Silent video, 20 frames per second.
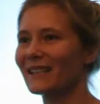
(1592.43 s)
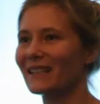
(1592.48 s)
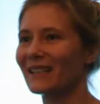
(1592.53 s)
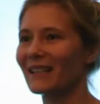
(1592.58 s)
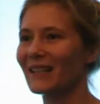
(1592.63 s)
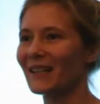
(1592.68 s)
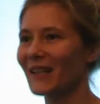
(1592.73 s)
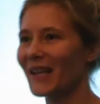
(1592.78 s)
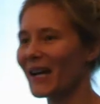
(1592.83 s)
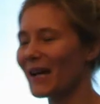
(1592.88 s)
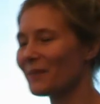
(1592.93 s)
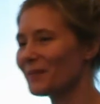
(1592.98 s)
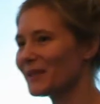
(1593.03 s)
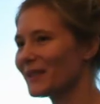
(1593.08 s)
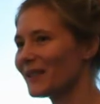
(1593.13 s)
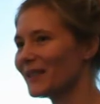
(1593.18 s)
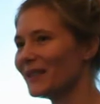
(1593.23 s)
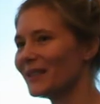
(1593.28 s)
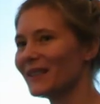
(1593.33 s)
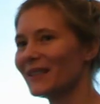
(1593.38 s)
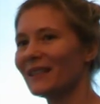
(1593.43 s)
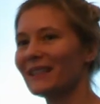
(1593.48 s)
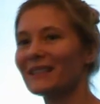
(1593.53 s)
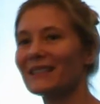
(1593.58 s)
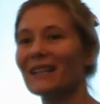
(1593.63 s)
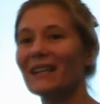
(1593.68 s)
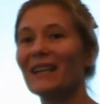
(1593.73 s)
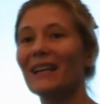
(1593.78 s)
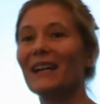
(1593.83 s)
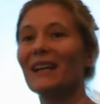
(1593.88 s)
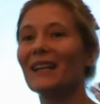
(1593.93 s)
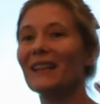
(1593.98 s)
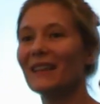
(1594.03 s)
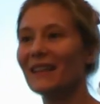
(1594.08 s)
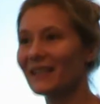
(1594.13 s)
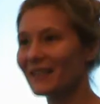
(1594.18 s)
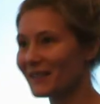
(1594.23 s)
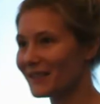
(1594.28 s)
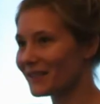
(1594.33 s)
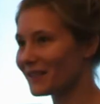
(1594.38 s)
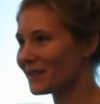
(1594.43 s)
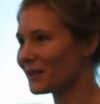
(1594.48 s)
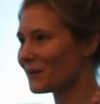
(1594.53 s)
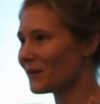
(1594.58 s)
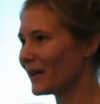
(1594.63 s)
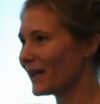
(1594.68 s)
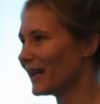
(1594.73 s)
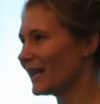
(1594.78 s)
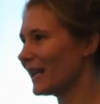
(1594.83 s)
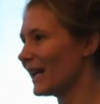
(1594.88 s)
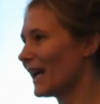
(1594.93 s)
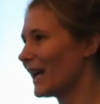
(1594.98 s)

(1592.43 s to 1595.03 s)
and collapsed theories, this is the way it